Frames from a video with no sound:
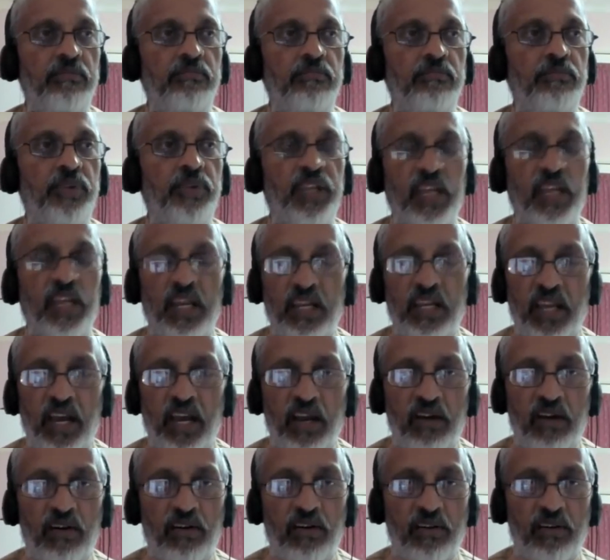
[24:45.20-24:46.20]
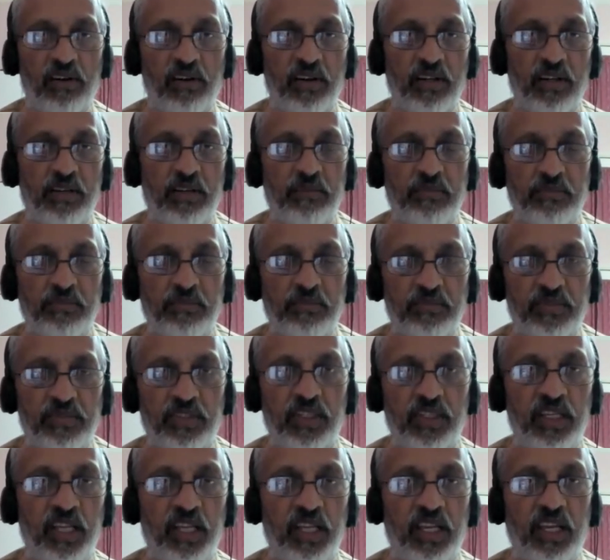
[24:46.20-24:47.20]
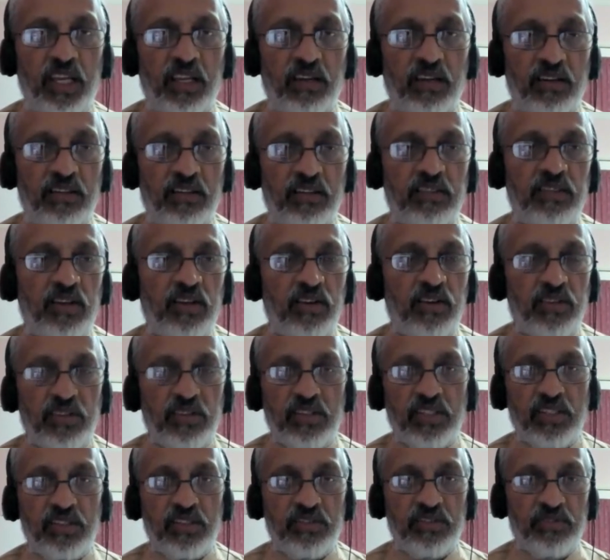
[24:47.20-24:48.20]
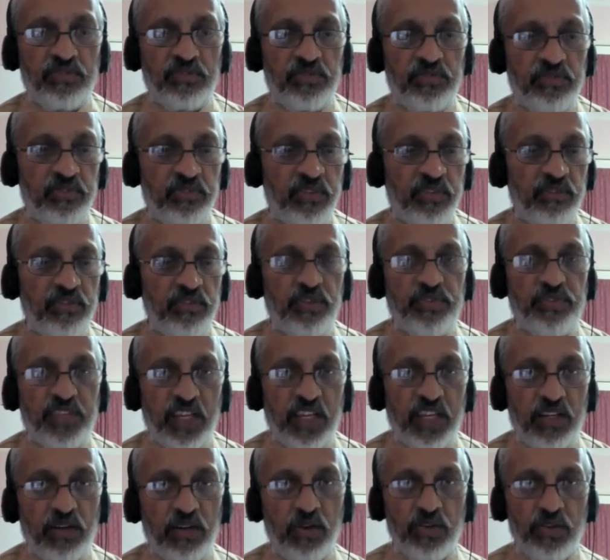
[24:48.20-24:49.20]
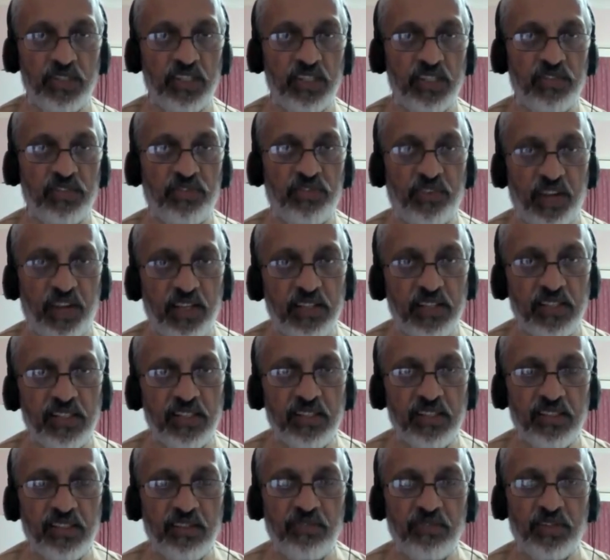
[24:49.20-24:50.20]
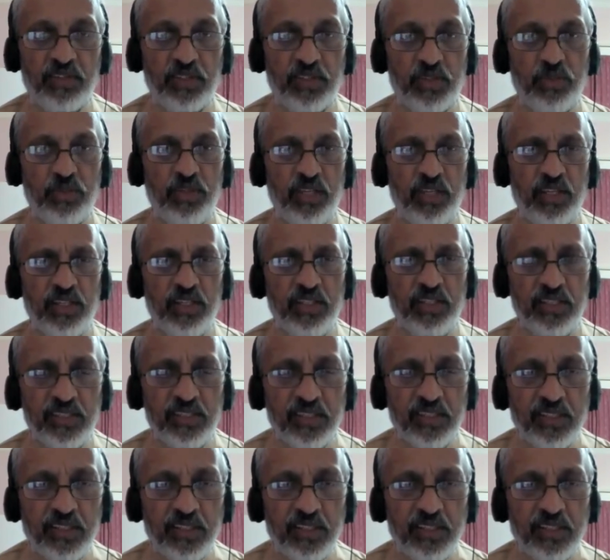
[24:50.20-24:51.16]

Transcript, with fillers: putting a gag order on him so that he cannot talk to his 15 closest friends for 2 years.